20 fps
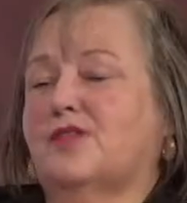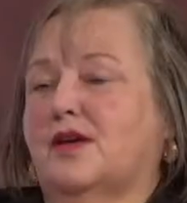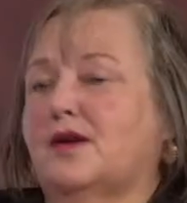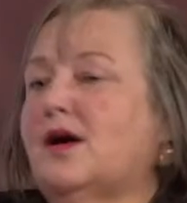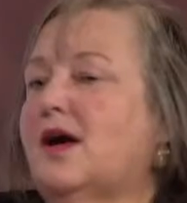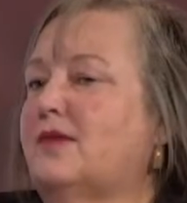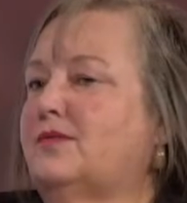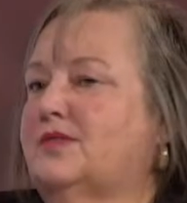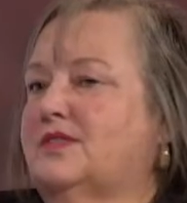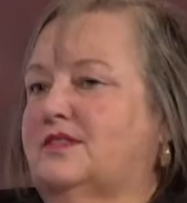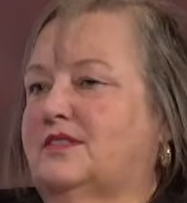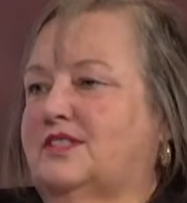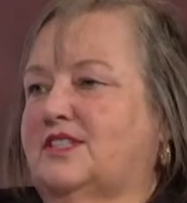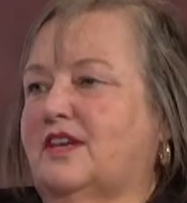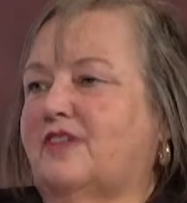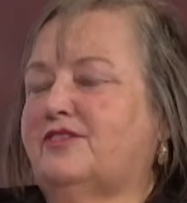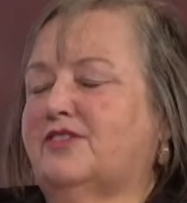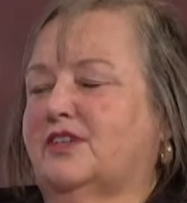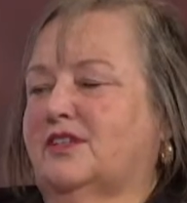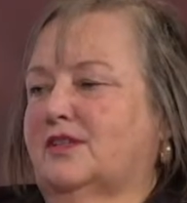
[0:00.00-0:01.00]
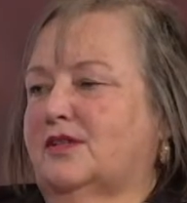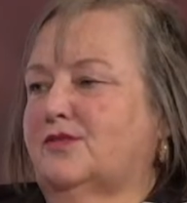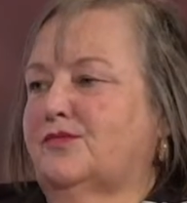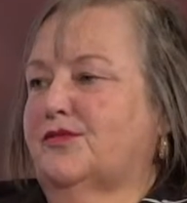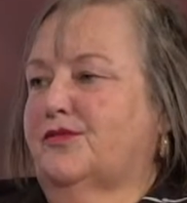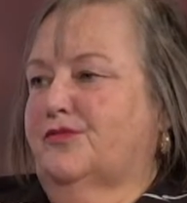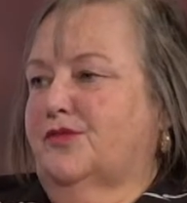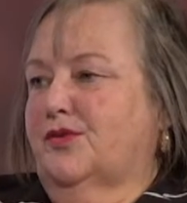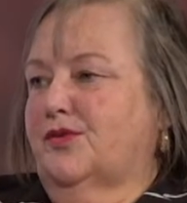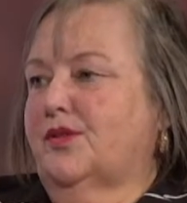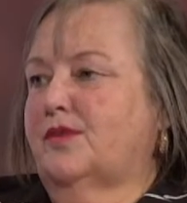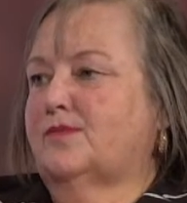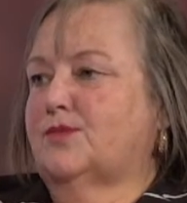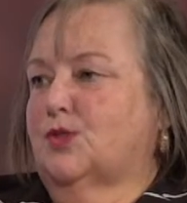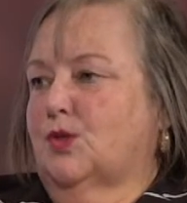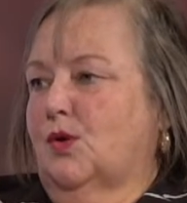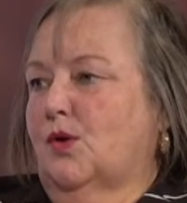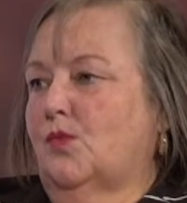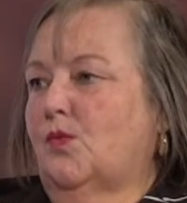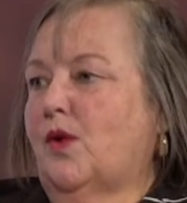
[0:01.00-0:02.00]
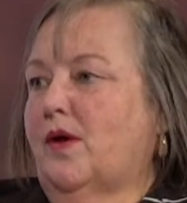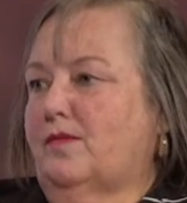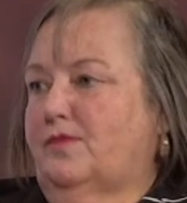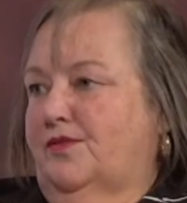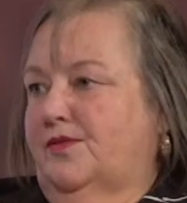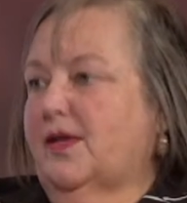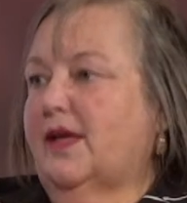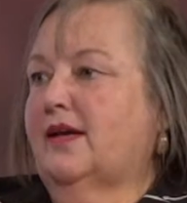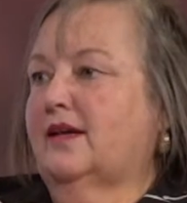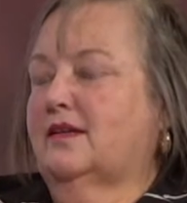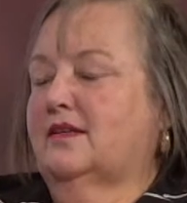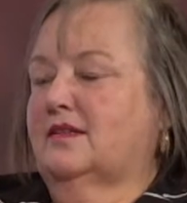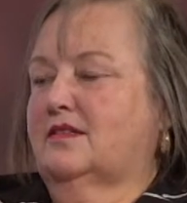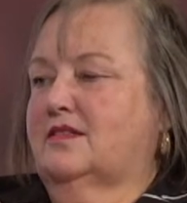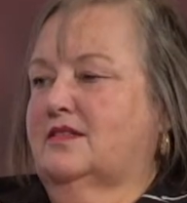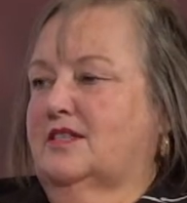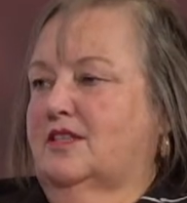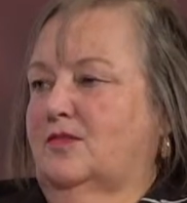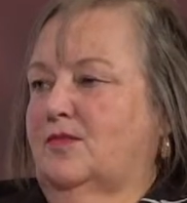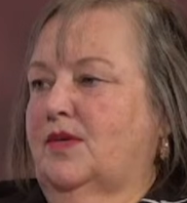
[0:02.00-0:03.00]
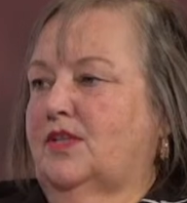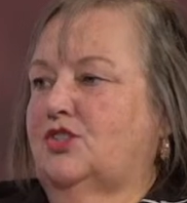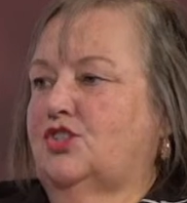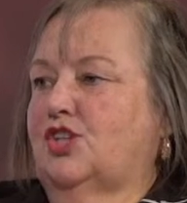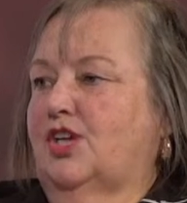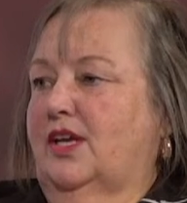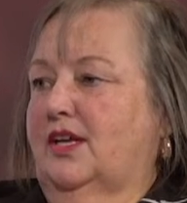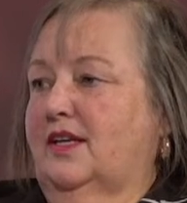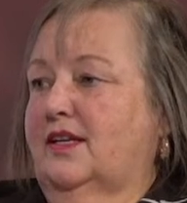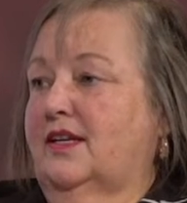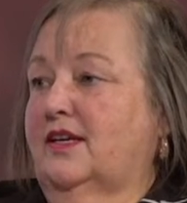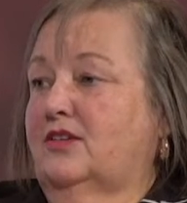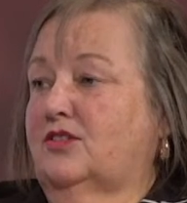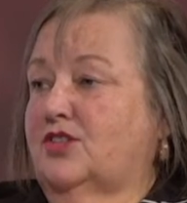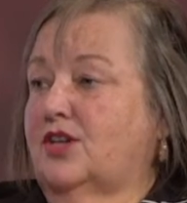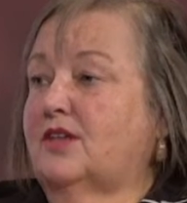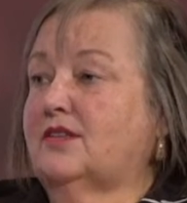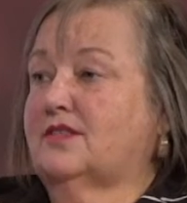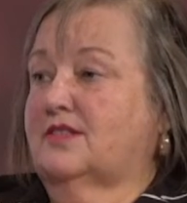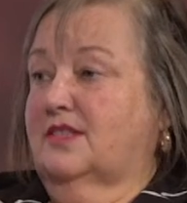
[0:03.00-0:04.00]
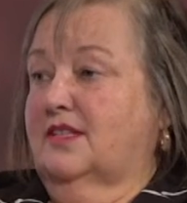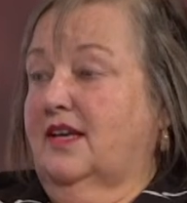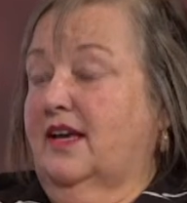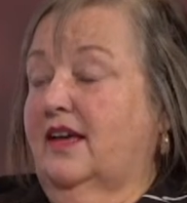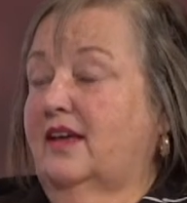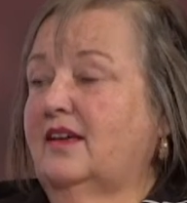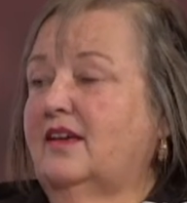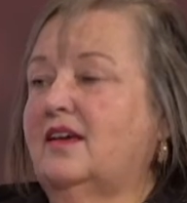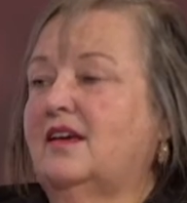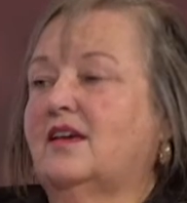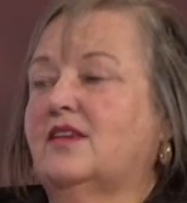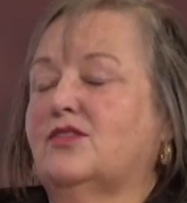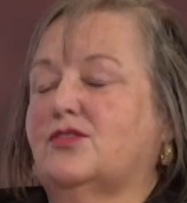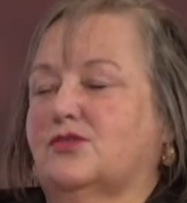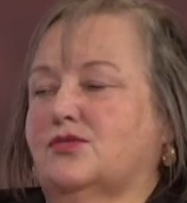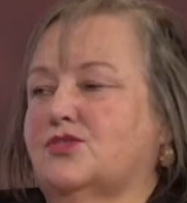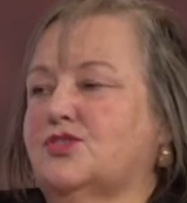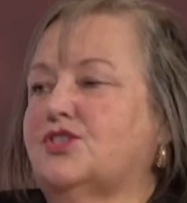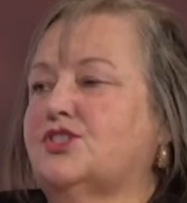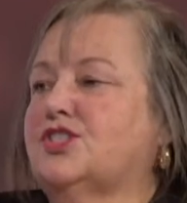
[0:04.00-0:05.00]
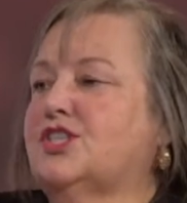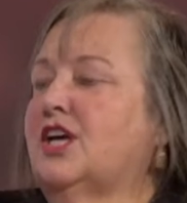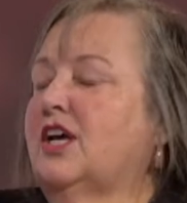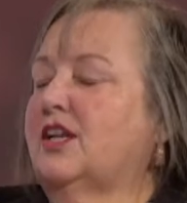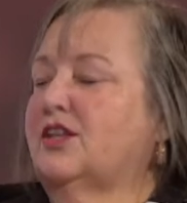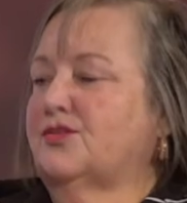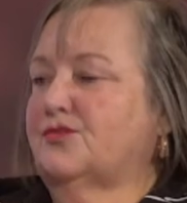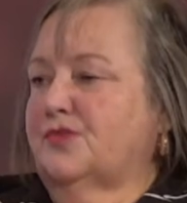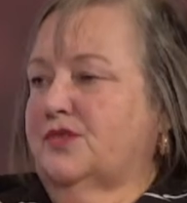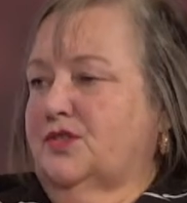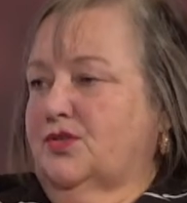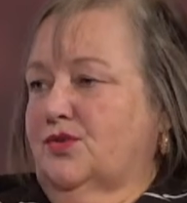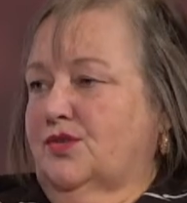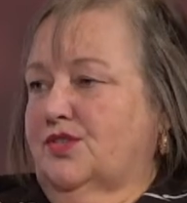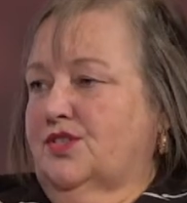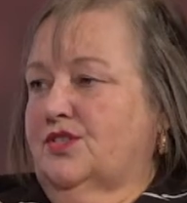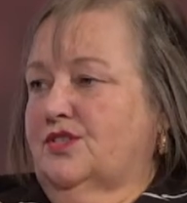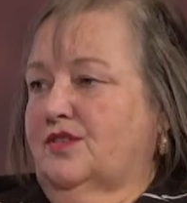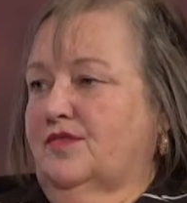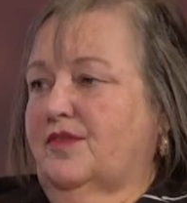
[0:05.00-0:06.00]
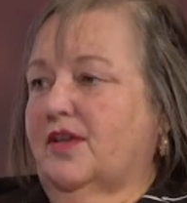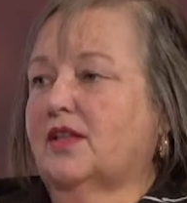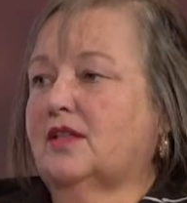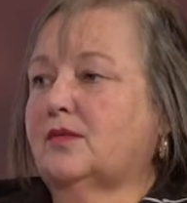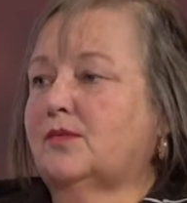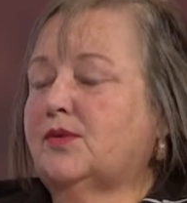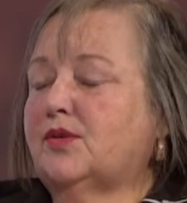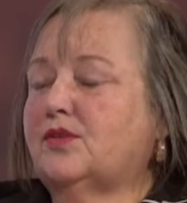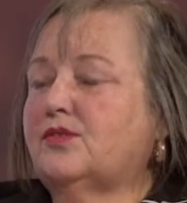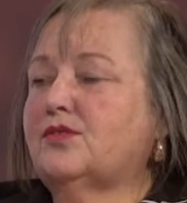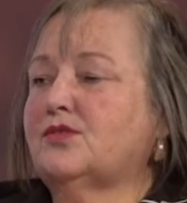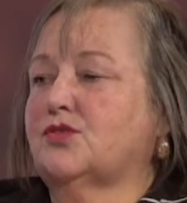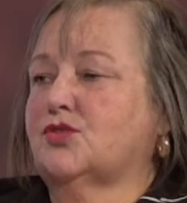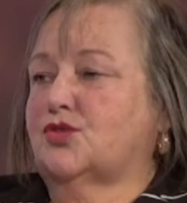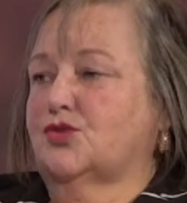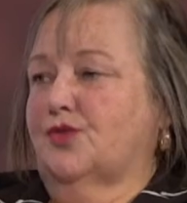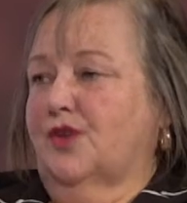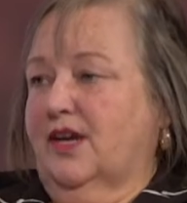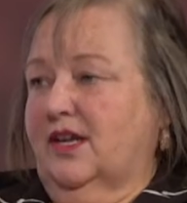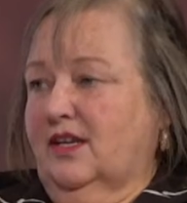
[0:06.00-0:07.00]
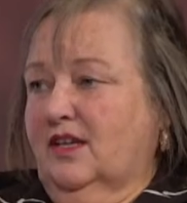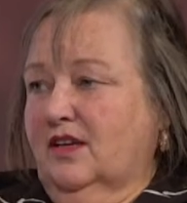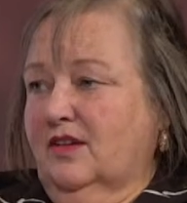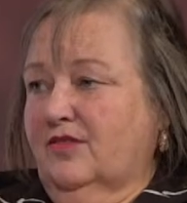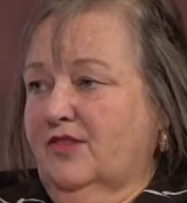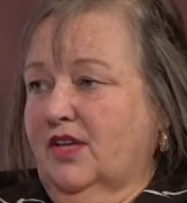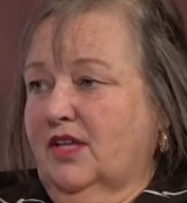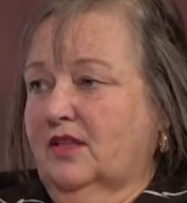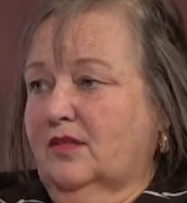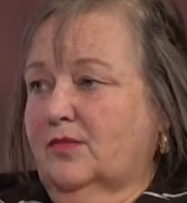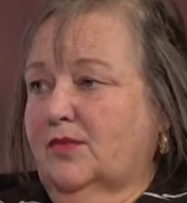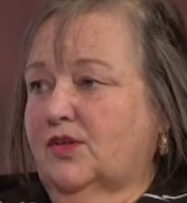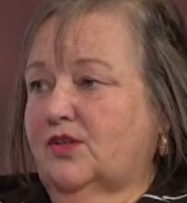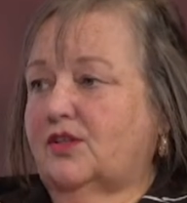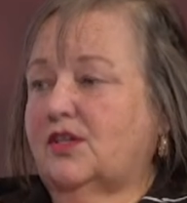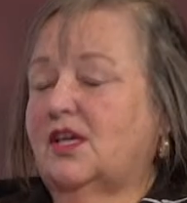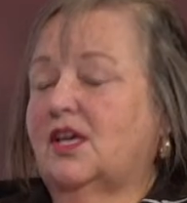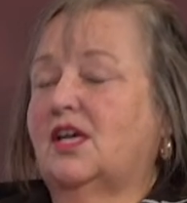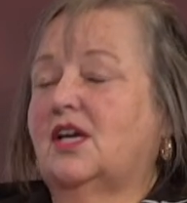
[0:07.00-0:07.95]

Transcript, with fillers: I would definitely refer them to our website at cmhanl.ca. There is a ton of resources available. There's training available.